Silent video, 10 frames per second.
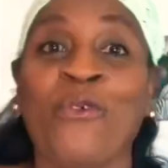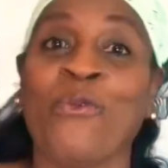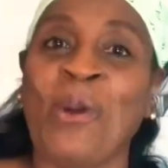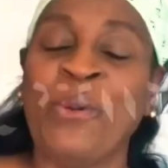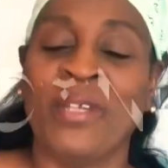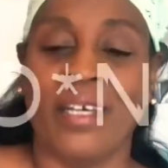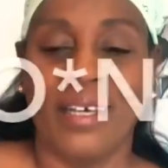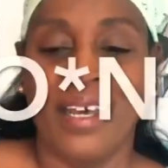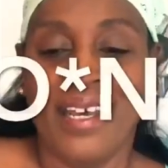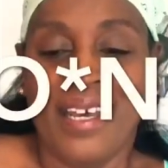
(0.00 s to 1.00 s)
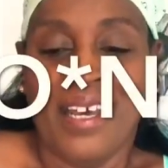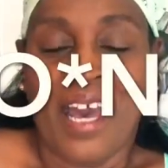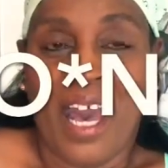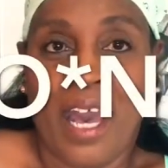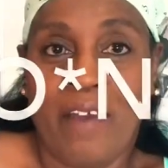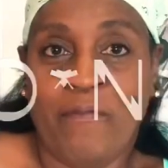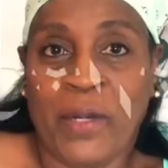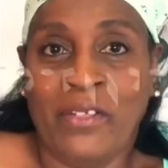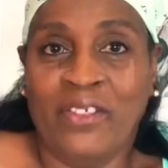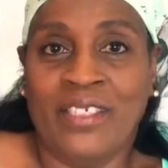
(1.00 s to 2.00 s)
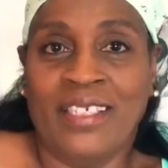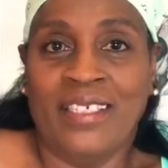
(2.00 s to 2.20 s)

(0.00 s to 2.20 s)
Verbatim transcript: Rona, I've purchased these.